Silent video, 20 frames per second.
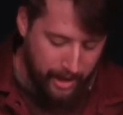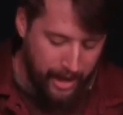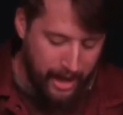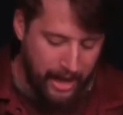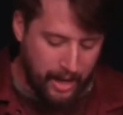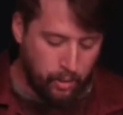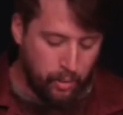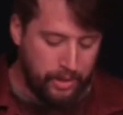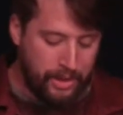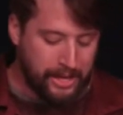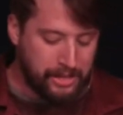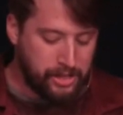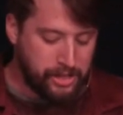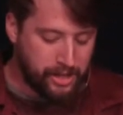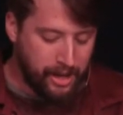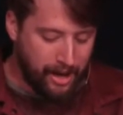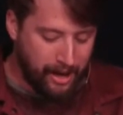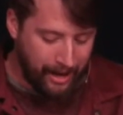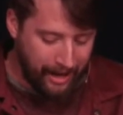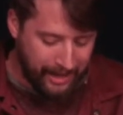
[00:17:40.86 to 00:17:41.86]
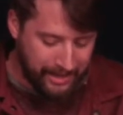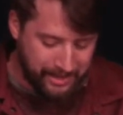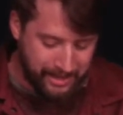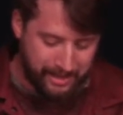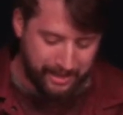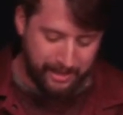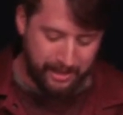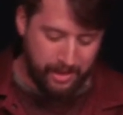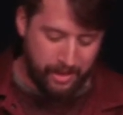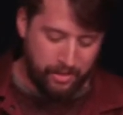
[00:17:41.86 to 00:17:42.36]
And when they saw it,
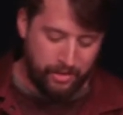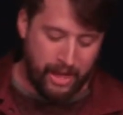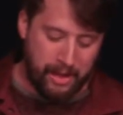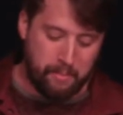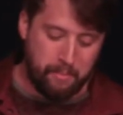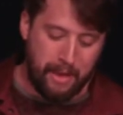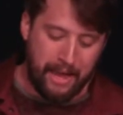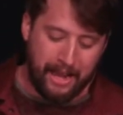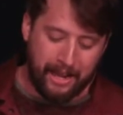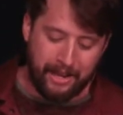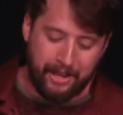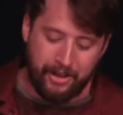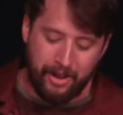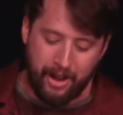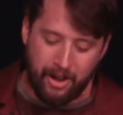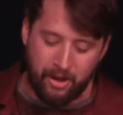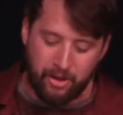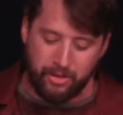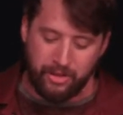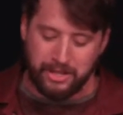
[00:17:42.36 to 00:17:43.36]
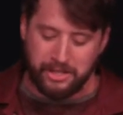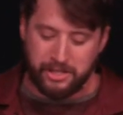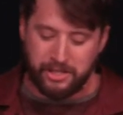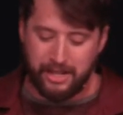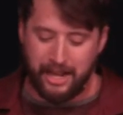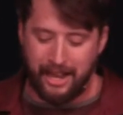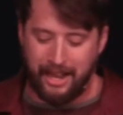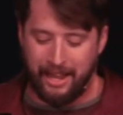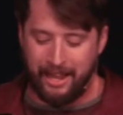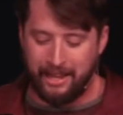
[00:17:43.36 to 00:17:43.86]
they made known the
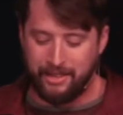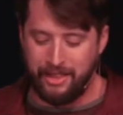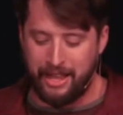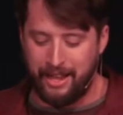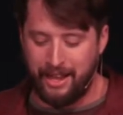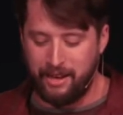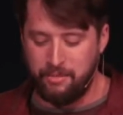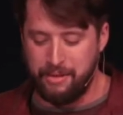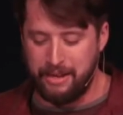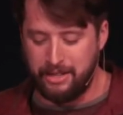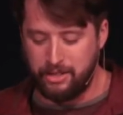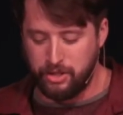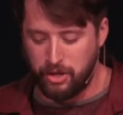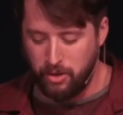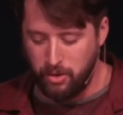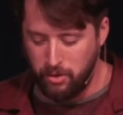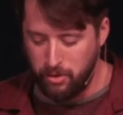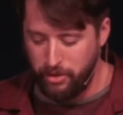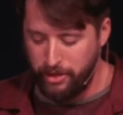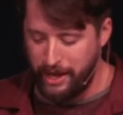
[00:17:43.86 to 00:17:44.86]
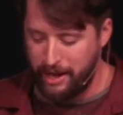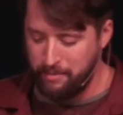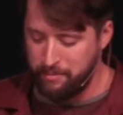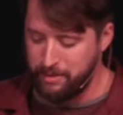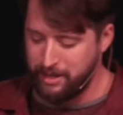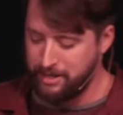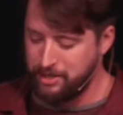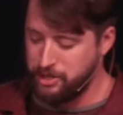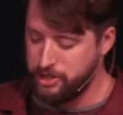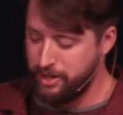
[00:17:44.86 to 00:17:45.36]
saying that had been told them
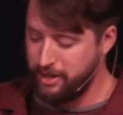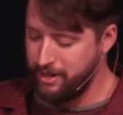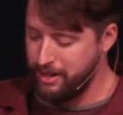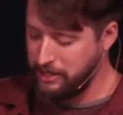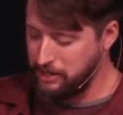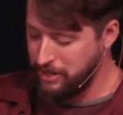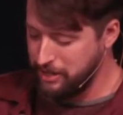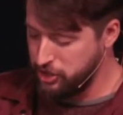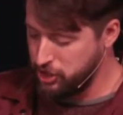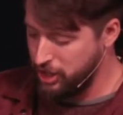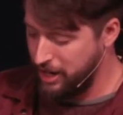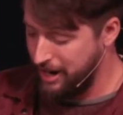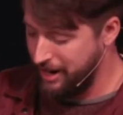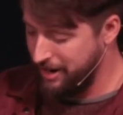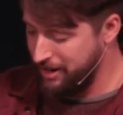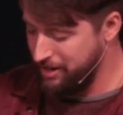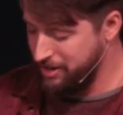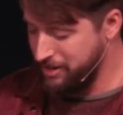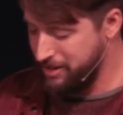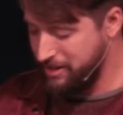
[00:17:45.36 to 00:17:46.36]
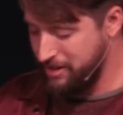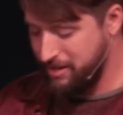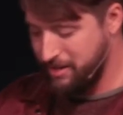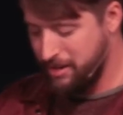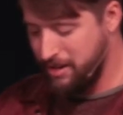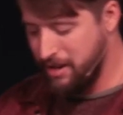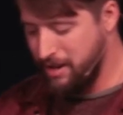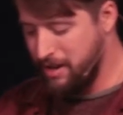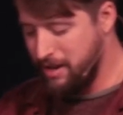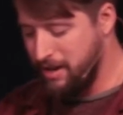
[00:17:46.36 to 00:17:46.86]
concerning this child.
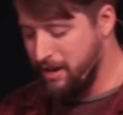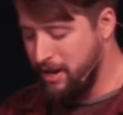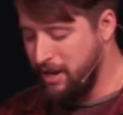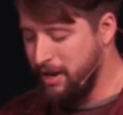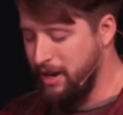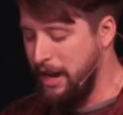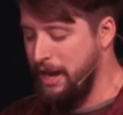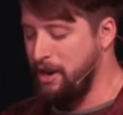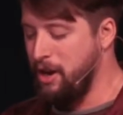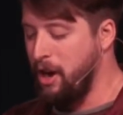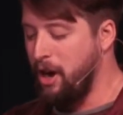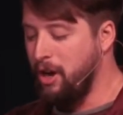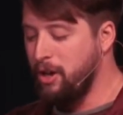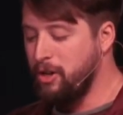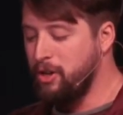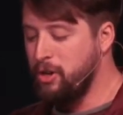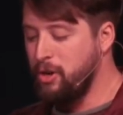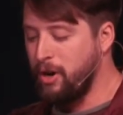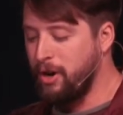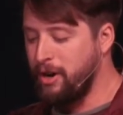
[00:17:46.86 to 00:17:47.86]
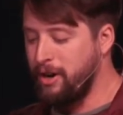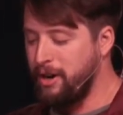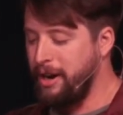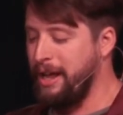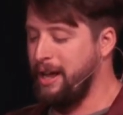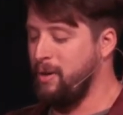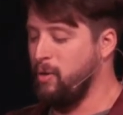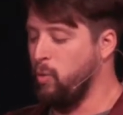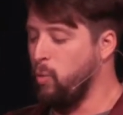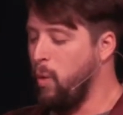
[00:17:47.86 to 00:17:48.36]
And all who heard
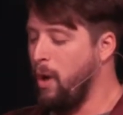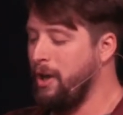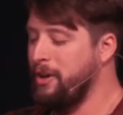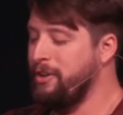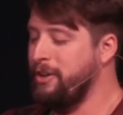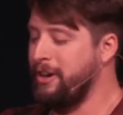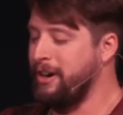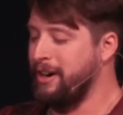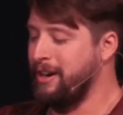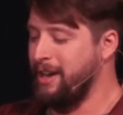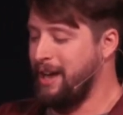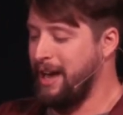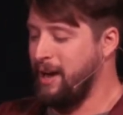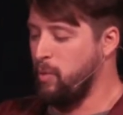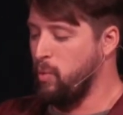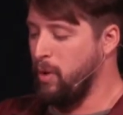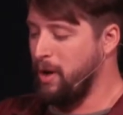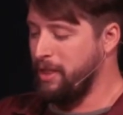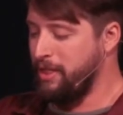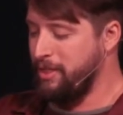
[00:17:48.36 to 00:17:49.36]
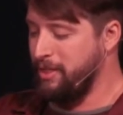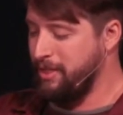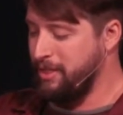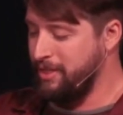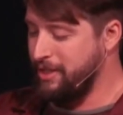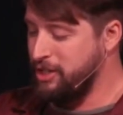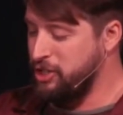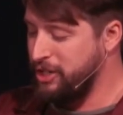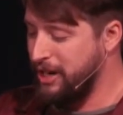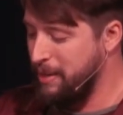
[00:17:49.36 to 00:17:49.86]
it wondered at what the
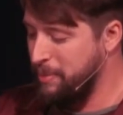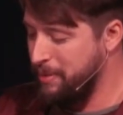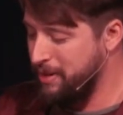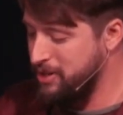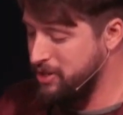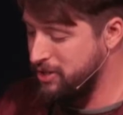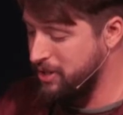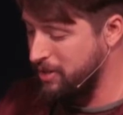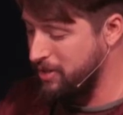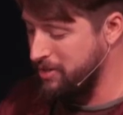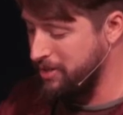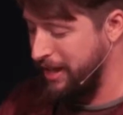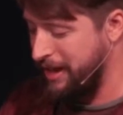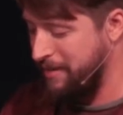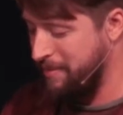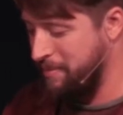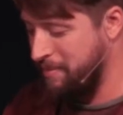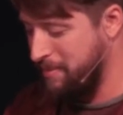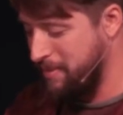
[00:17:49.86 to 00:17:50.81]
shepherds told them.